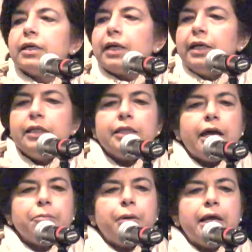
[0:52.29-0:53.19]
clean
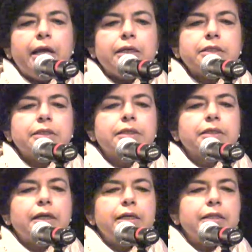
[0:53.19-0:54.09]
that plate,
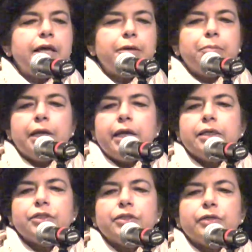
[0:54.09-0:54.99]
clean that
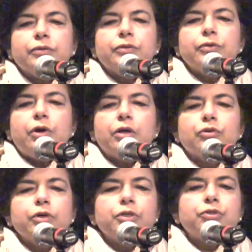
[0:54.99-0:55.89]
plate. You know, you're not
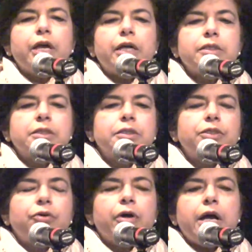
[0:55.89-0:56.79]
going to get
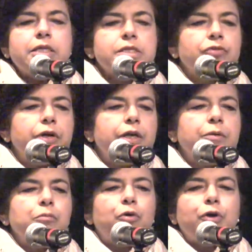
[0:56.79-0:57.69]
your ice
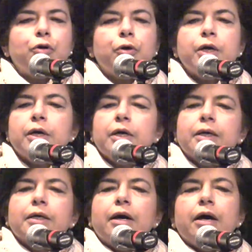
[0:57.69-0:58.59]
cream or your
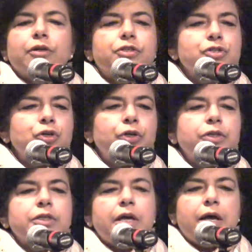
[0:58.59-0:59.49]

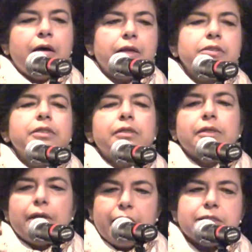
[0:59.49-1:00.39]
dessert
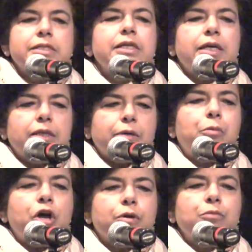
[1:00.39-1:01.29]
until I see the
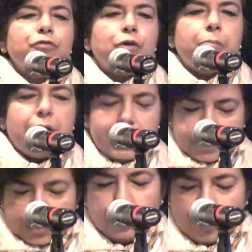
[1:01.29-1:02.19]
bottom of your plate.
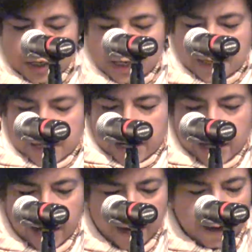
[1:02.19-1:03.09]
So,
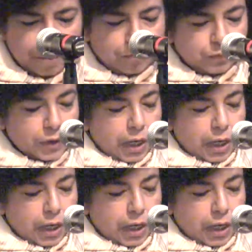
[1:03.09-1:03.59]
and